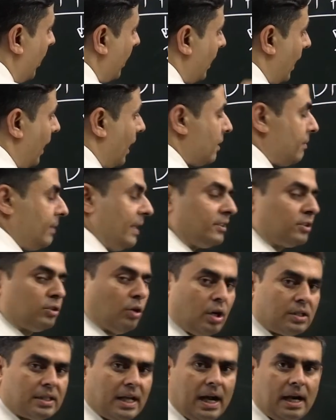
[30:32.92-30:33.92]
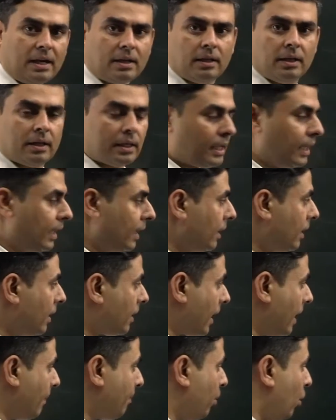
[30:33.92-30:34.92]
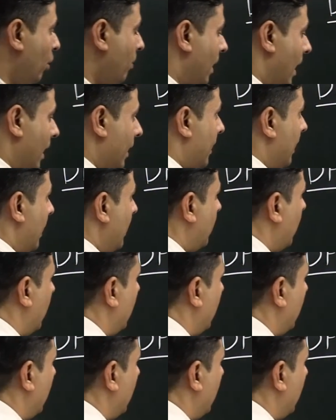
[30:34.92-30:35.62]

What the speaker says: when RBI saw that in repo market